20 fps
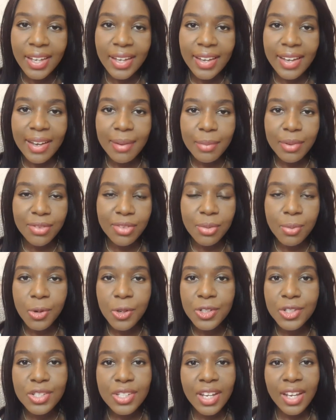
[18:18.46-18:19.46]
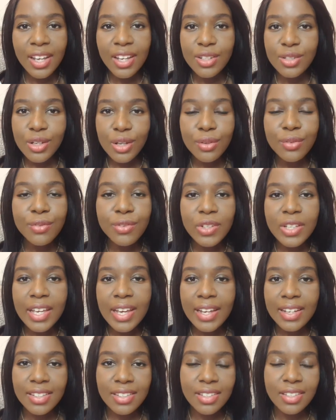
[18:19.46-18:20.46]
if you want. Don't
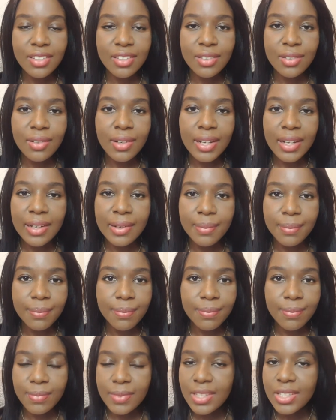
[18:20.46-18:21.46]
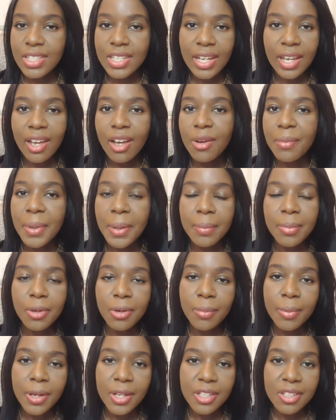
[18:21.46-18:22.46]
forget to check out my
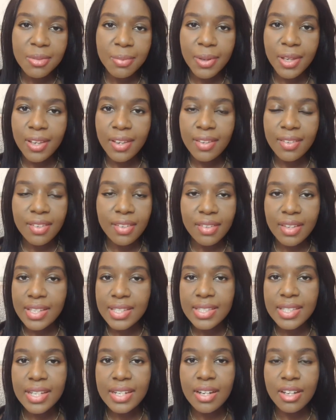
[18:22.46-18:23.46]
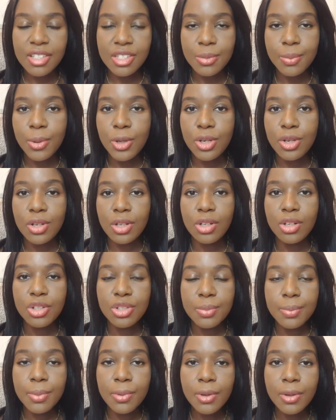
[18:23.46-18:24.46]
blog post, because as I said, I spoke a
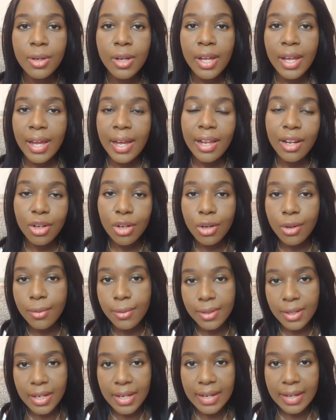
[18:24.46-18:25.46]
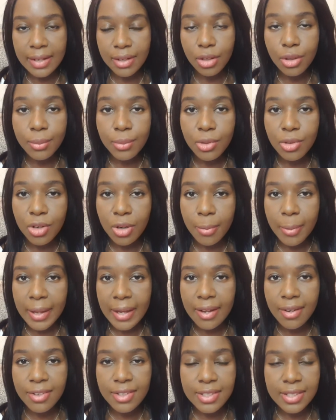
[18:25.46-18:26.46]
lot more
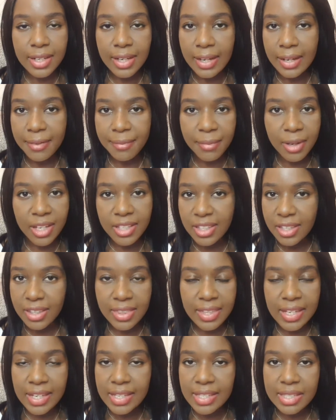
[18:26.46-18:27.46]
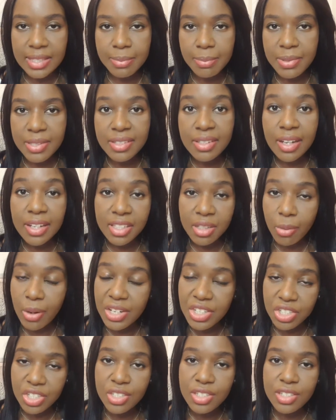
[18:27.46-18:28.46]
about other things besides
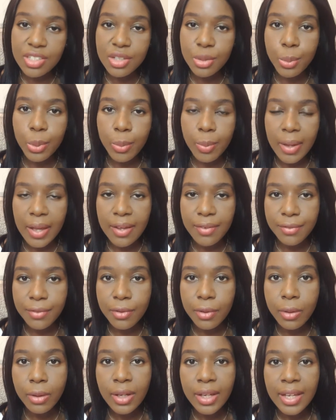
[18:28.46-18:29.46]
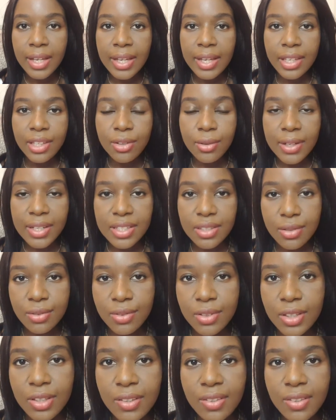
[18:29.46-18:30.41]
questions to prepare for your interview.